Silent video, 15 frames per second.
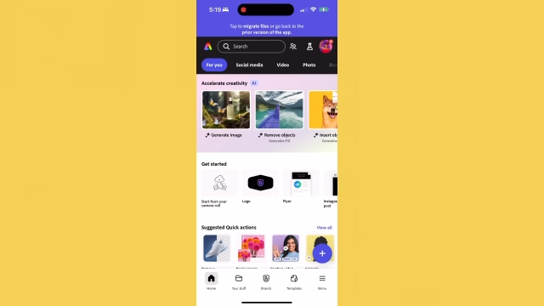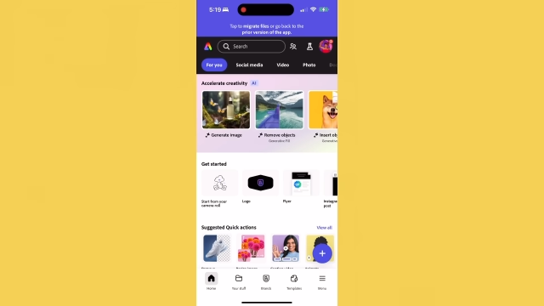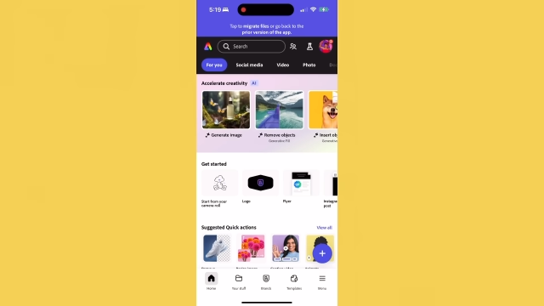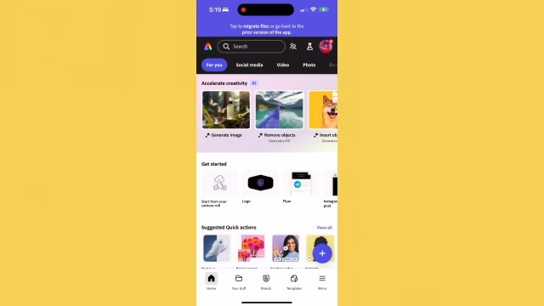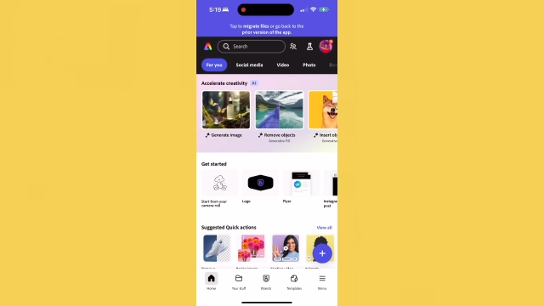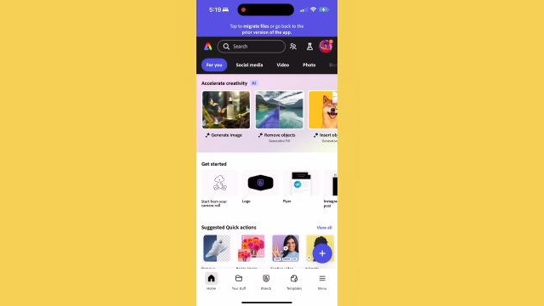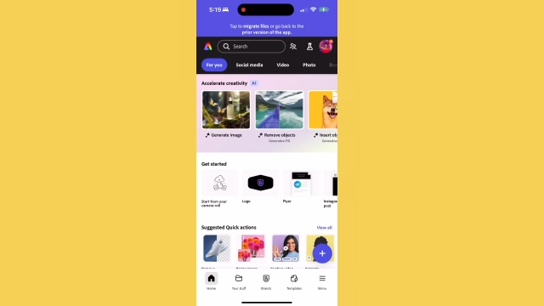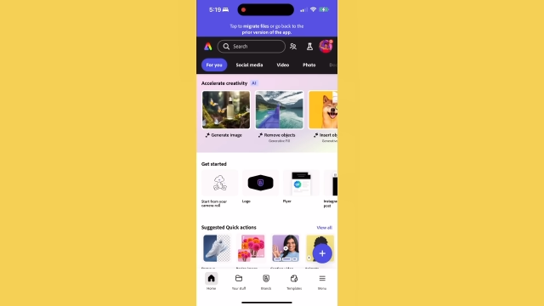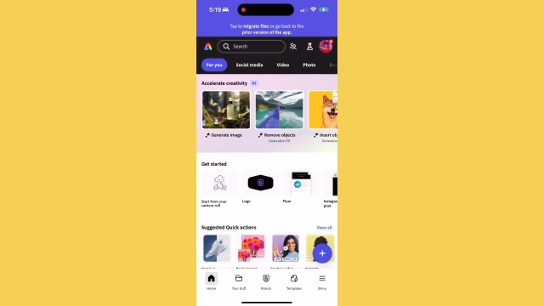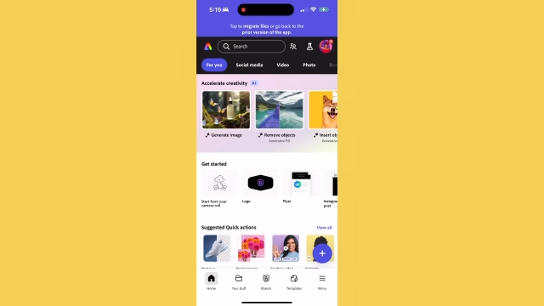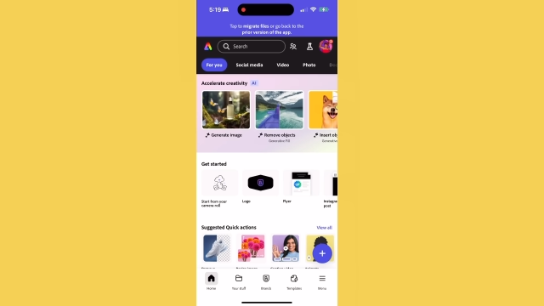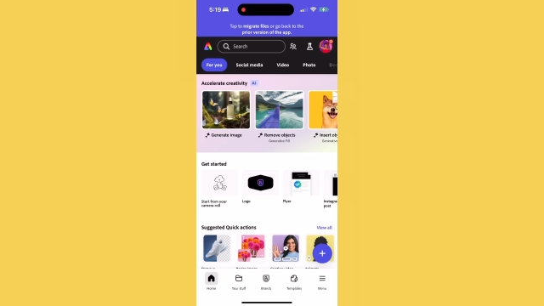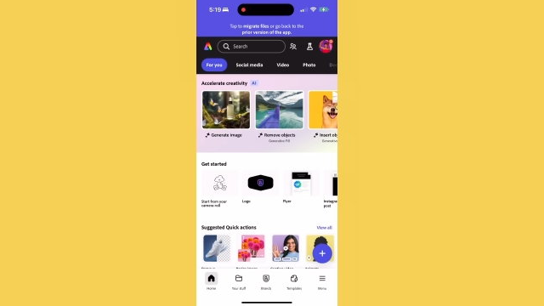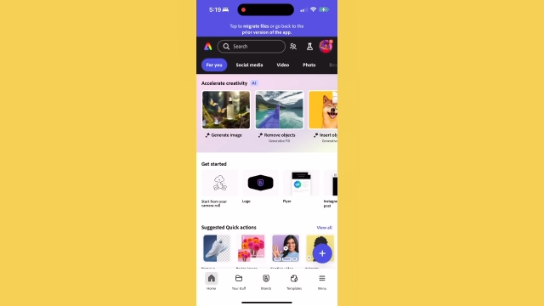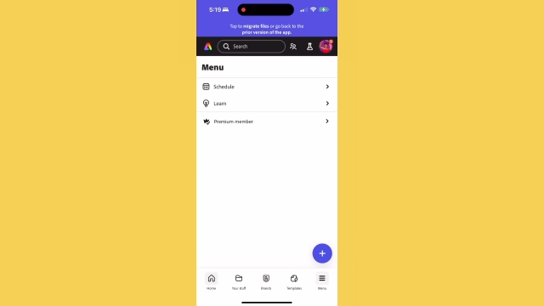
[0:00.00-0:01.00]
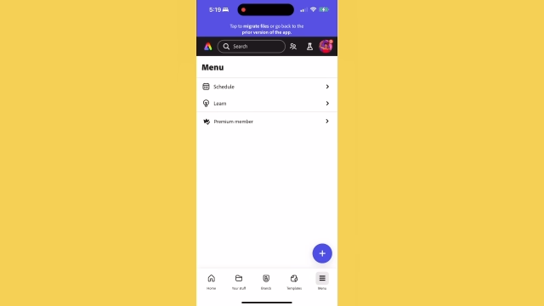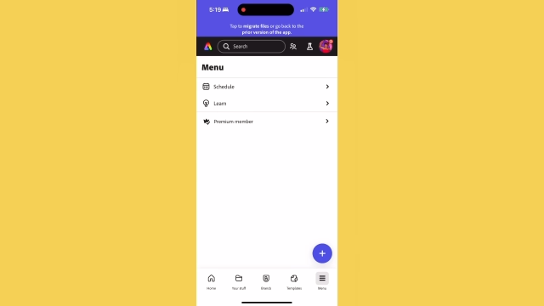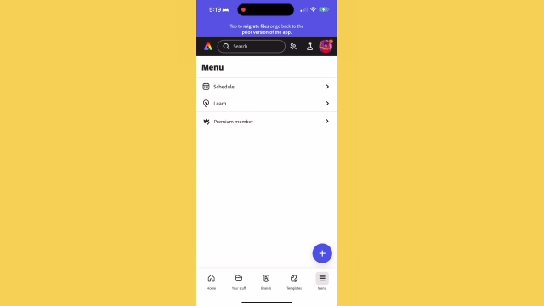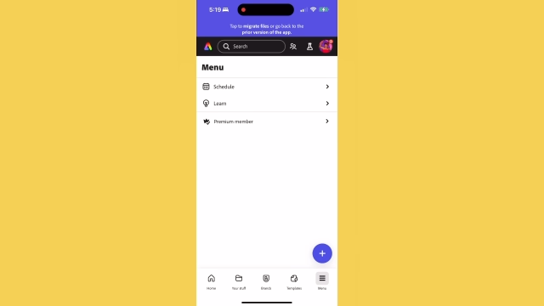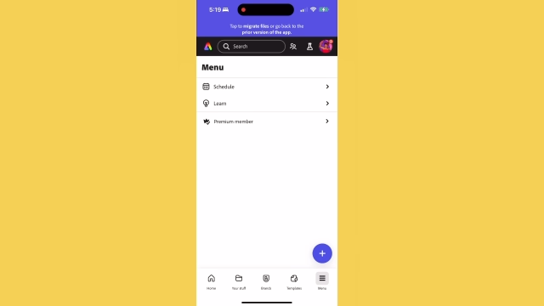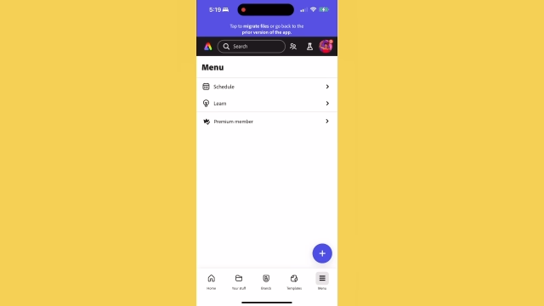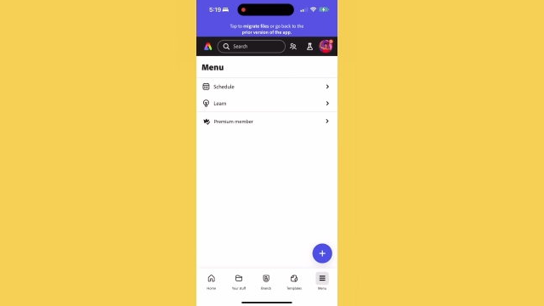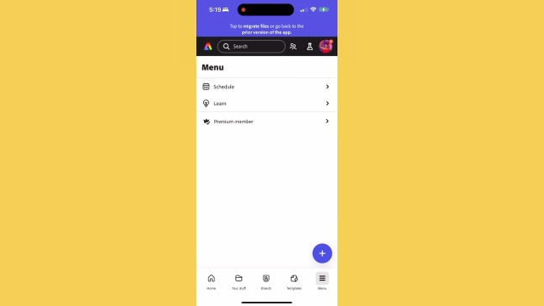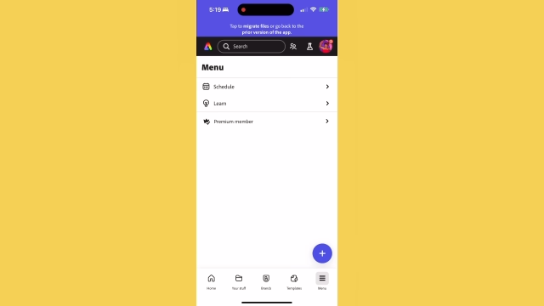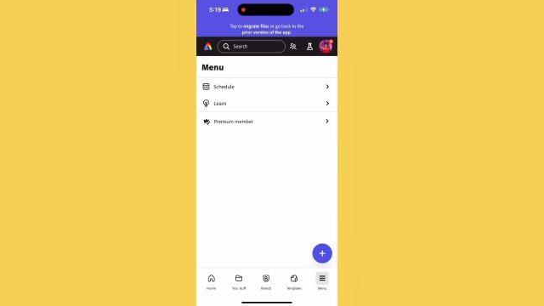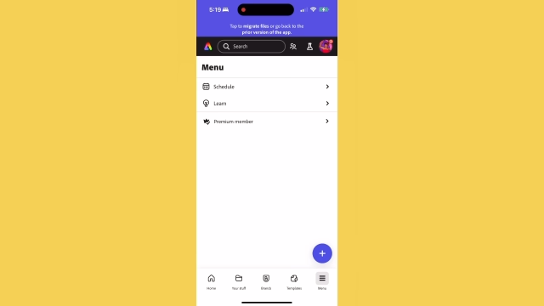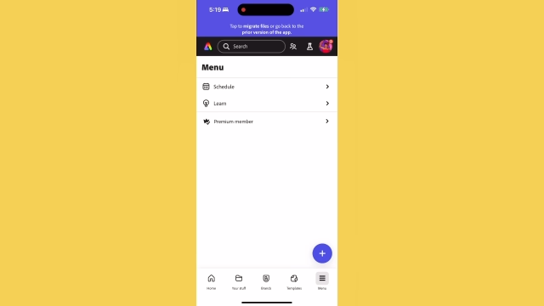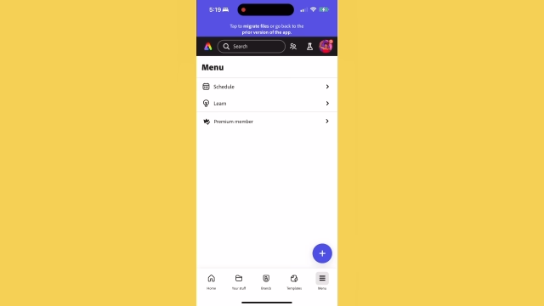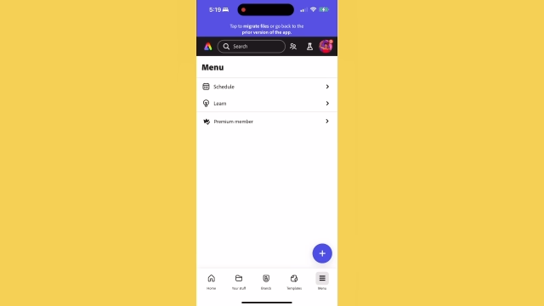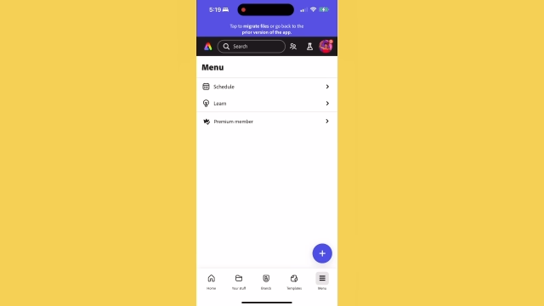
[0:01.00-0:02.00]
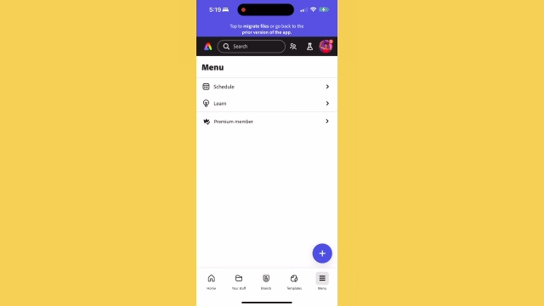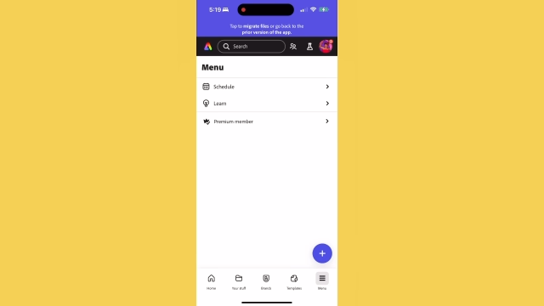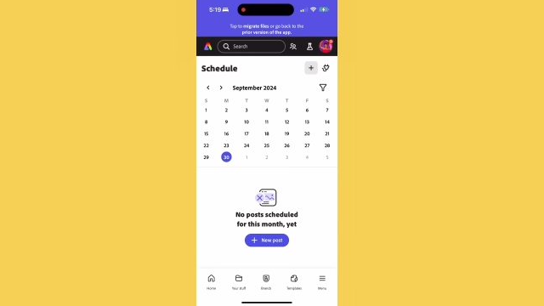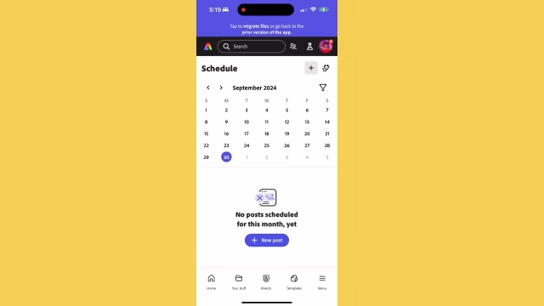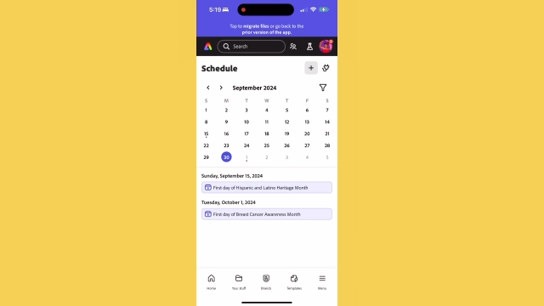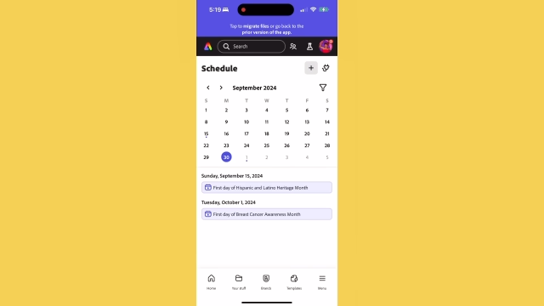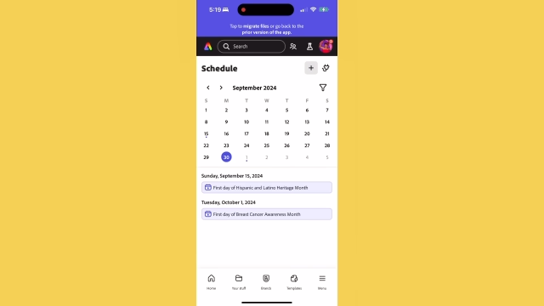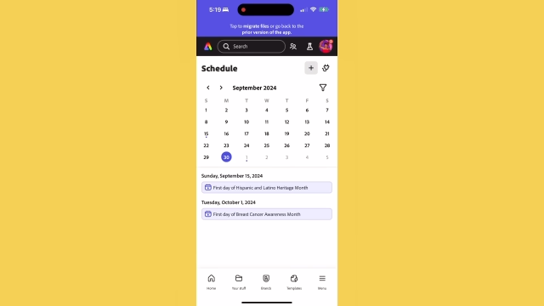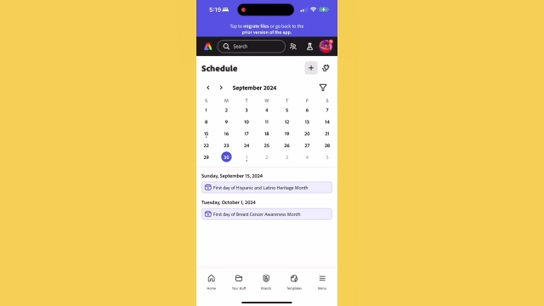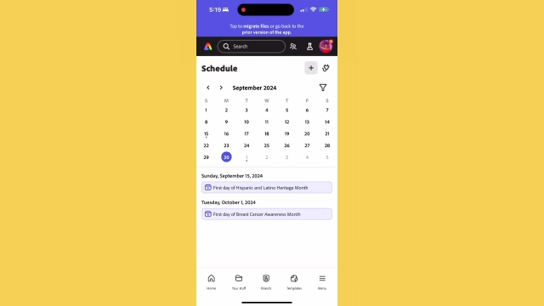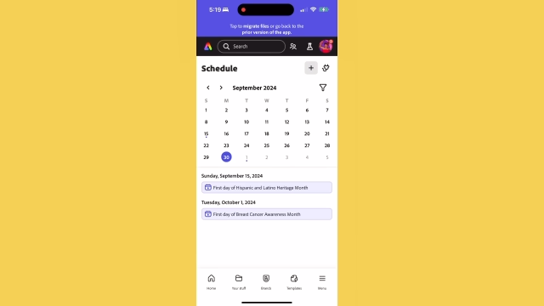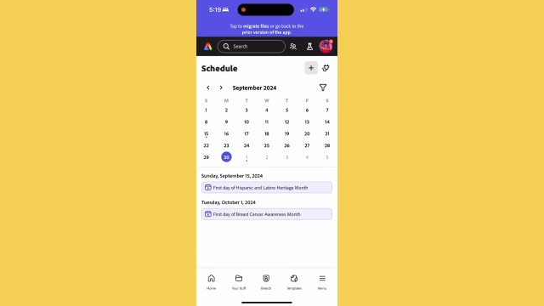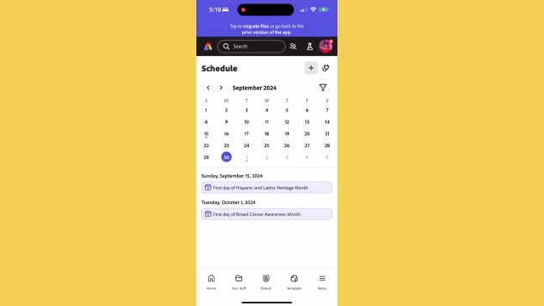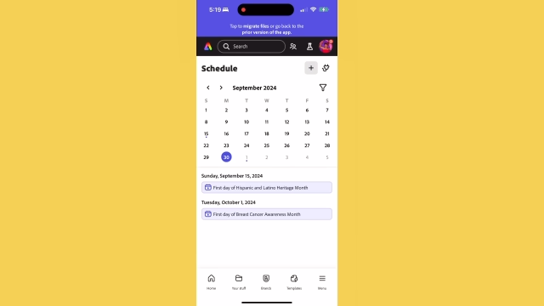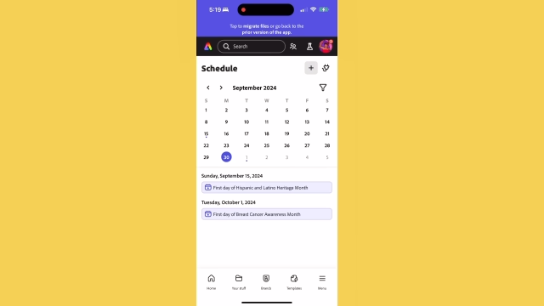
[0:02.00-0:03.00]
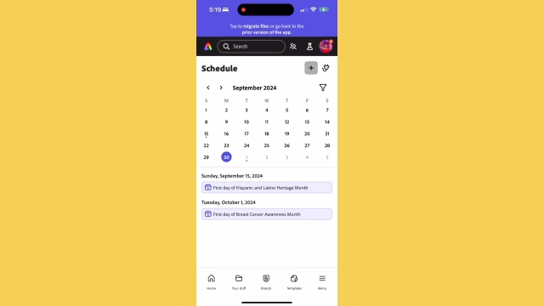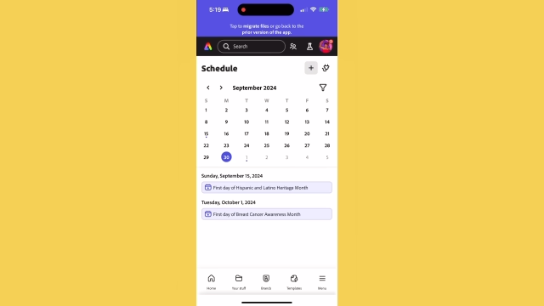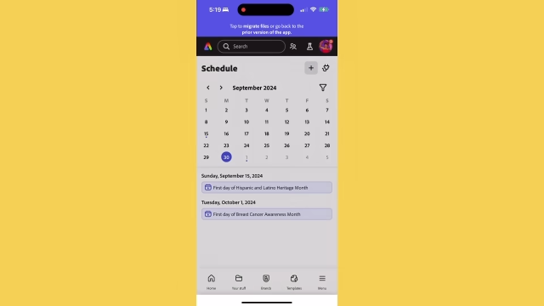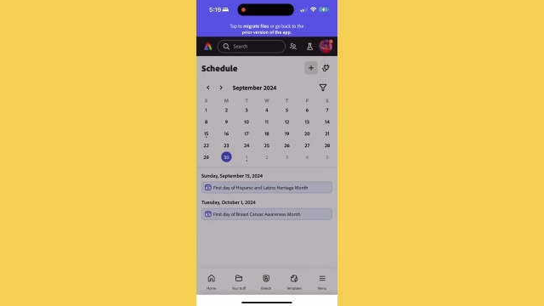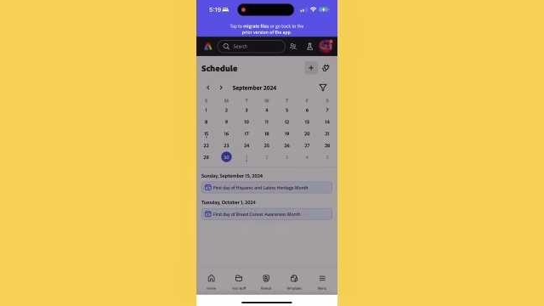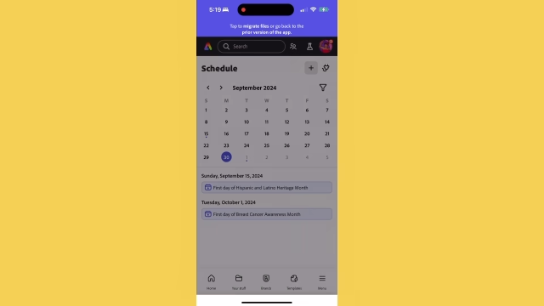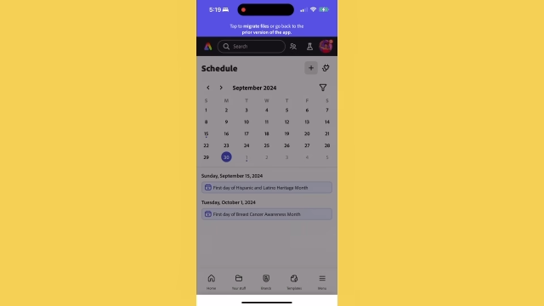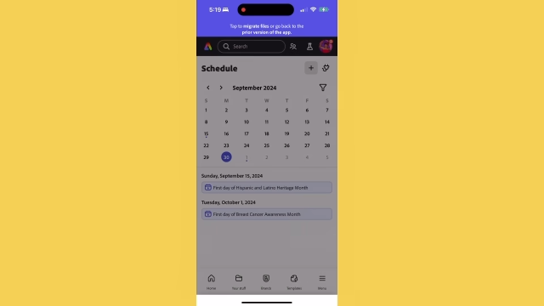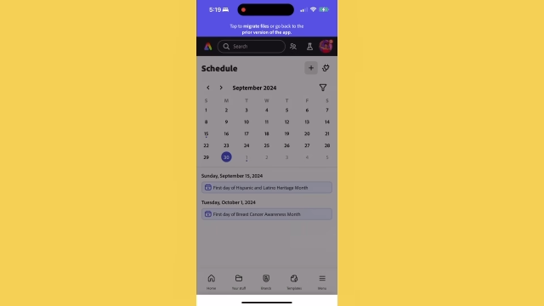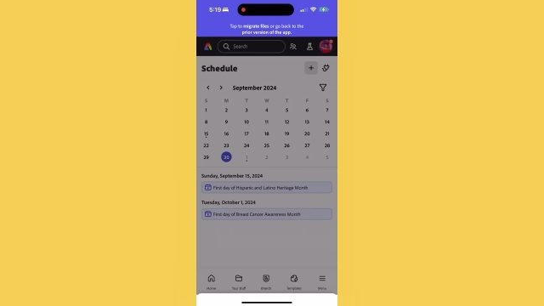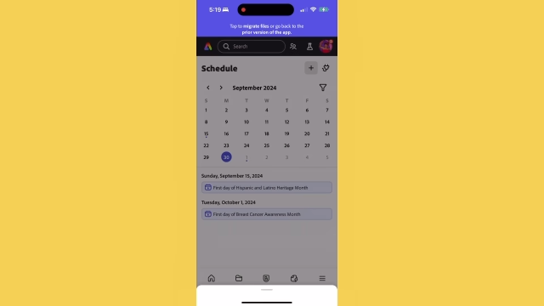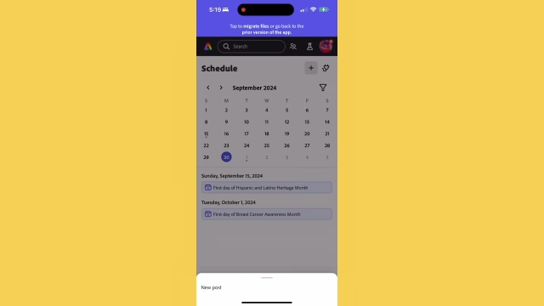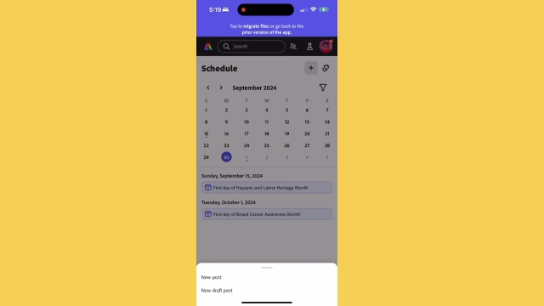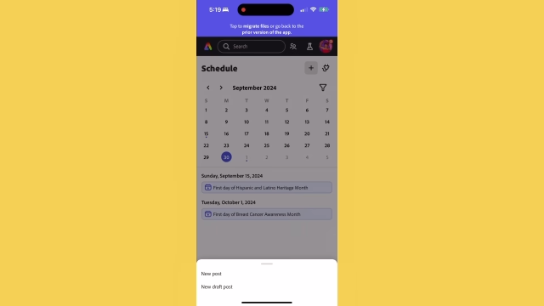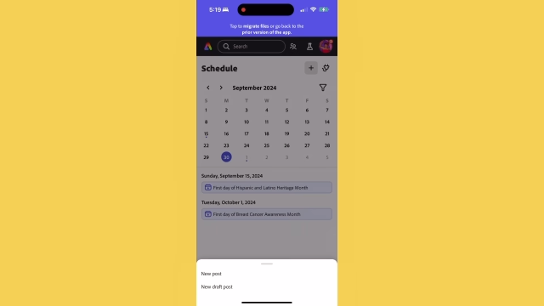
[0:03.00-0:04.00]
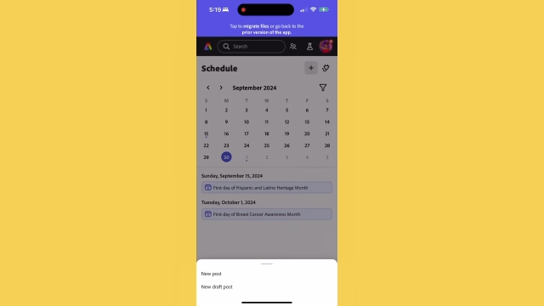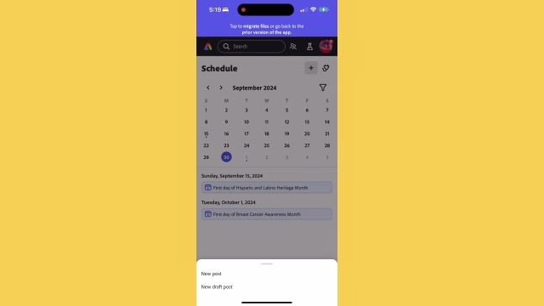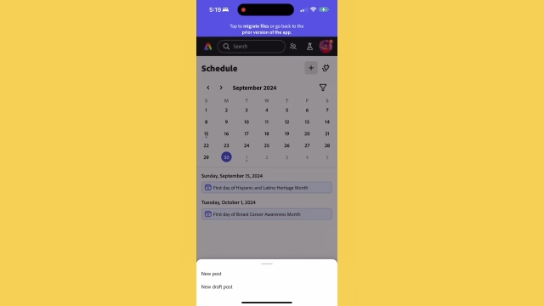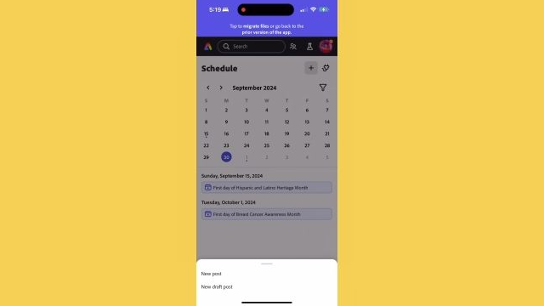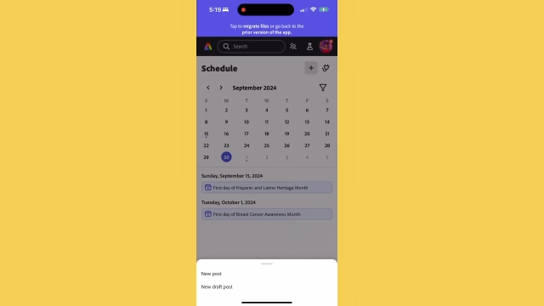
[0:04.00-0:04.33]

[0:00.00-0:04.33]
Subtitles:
(no speaker visible)